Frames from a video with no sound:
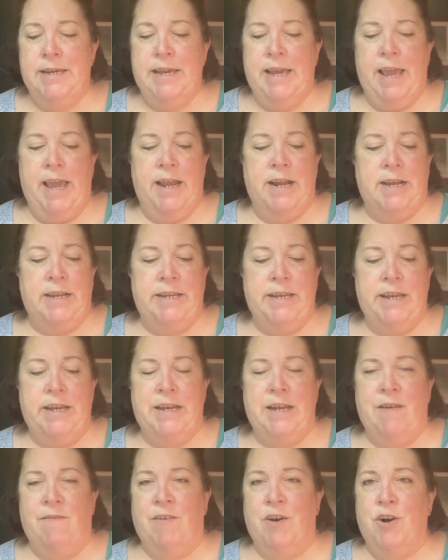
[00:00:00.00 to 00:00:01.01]
And I had
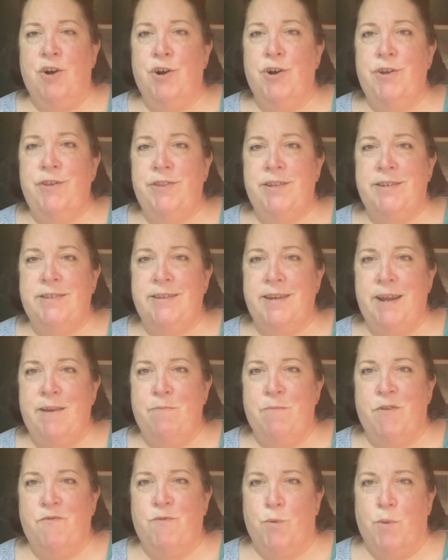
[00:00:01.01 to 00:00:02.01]
never heard this name
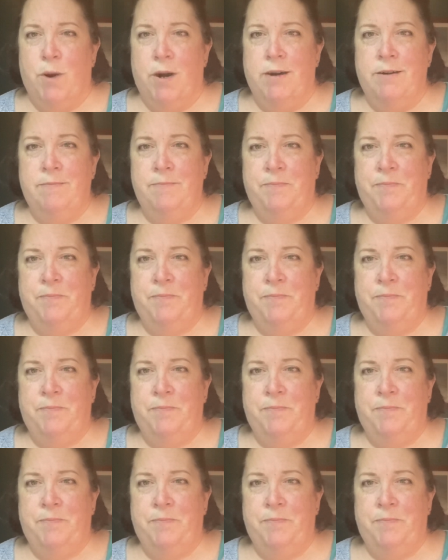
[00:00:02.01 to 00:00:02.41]
before.